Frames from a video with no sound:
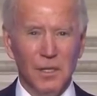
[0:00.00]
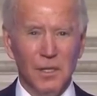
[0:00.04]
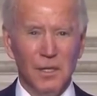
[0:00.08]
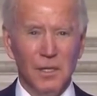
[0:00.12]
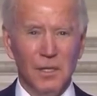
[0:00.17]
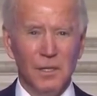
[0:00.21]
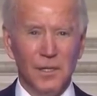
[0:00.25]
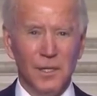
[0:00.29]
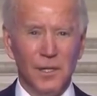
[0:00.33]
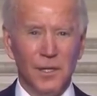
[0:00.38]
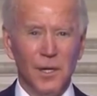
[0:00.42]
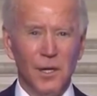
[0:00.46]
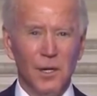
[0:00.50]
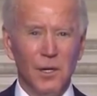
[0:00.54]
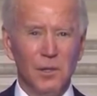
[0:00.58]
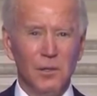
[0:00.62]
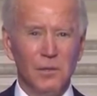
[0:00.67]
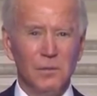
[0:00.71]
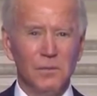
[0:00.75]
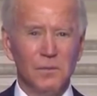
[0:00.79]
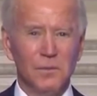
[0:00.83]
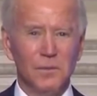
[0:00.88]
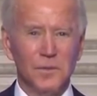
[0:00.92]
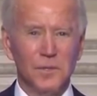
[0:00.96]
You
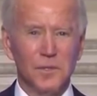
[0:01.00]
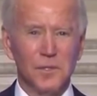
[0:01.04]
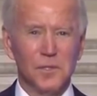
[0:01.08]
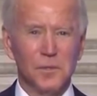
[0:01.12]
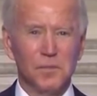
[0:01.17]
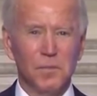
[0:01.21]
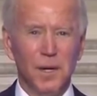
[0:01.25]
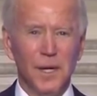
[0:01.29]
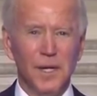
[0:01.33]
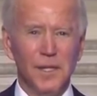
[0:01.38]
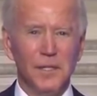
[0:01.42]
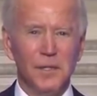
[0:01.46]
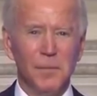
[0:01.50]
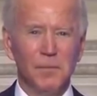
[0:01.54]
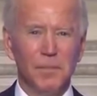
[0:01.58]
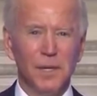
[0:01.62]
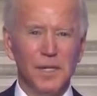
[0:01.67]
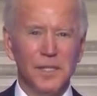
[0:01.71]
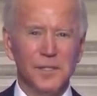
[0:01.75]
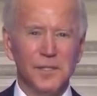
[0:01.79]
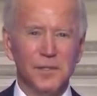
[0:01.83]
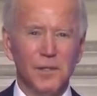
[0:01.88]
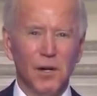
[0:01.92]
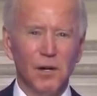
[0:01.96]
know, despite
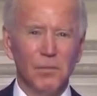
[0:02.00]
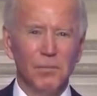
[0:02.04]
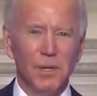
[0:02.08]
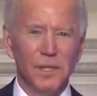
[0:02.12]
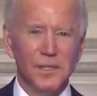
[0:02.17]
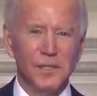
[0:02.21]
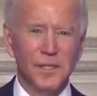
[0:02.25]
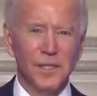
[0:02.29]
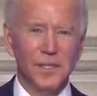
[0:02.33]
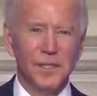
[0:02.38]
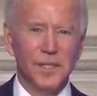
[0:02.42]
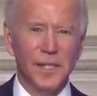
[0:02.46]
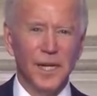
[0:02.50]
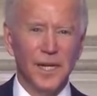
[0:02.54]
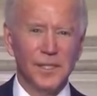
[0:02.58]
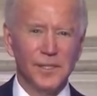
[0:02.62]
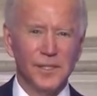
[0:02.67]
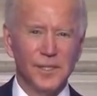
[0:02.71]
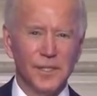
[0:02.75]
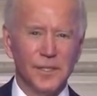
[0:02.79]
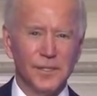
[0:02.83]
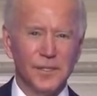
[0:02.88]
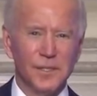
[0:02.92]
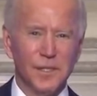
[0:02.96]
our best
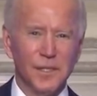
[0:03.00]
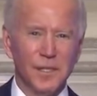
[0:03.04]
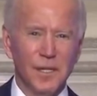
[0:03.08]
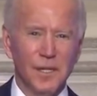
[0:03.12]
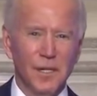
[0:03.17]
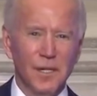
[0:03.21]
intentions,